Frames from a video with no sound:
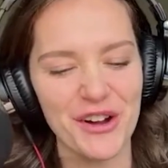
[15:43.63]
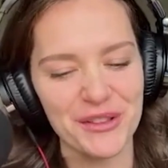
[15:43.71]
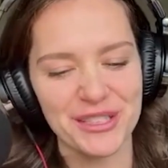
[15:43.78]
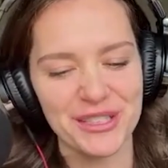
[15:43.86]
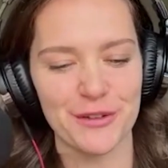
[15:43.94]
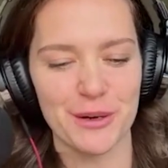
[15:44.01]
all
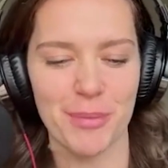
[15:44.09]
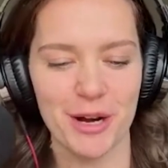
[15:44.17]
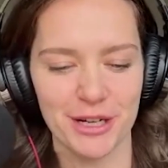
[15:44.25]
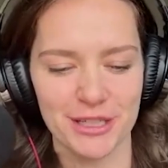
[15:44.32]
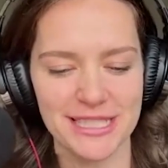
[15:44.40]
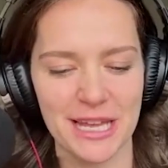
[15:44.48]
the different
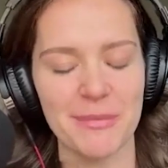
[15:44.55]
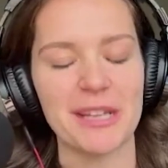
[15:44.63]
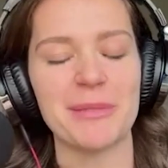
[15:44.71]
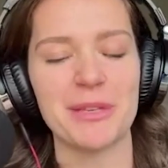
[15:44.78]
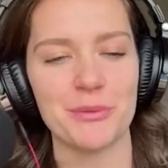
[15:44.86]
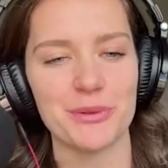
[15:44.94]
parts that
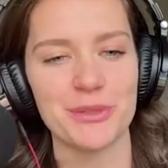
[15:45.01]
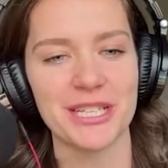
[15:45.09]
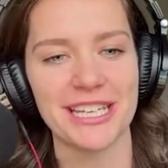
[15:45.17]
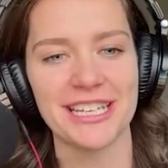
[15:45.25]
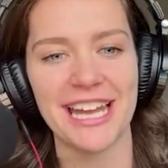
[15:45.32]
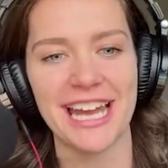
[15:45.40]
might be
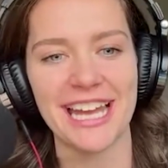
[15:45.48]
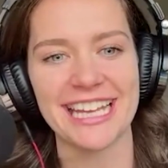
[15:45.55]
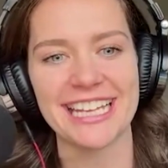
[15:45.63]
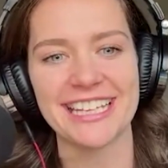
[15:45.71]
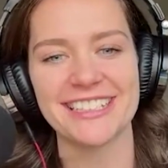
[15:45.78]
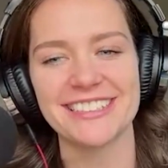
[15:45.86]
wounded and
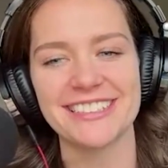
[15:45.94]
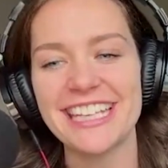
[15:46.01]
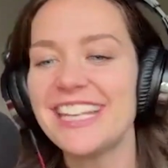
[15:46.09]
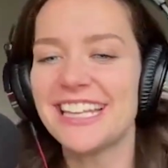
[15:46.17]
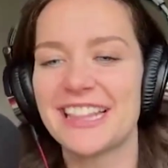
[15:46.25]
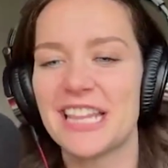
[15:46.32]
like
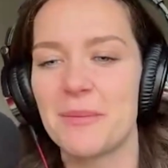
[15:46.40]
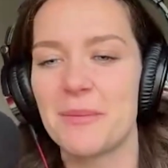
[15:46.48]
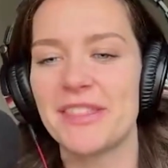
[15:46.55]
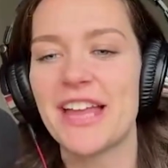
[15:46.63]
healing them.